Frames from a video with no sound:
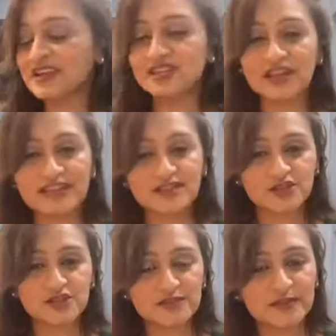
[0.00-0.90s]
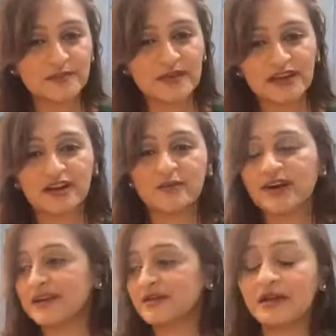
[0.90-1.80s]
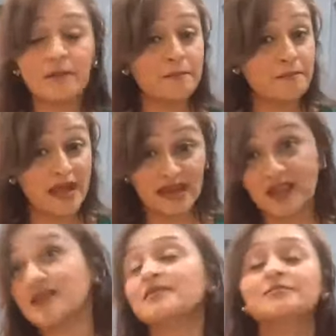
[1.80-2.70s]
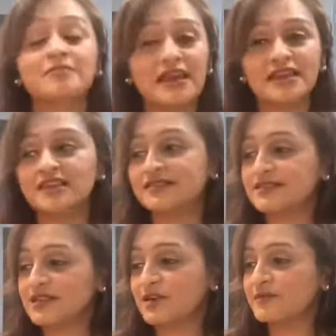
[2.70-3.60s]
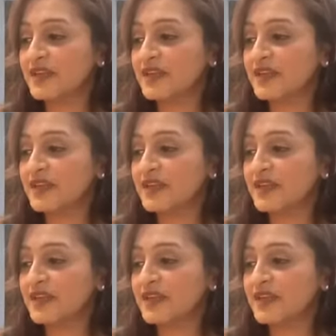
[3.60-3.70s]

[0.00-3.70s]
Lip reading: Sean introduced me to Pindar wine many, many years ago.